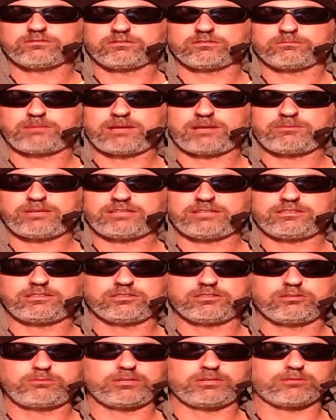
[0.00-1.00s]
maybe he
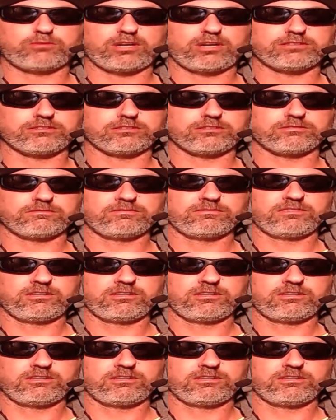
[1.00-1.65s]
could be the president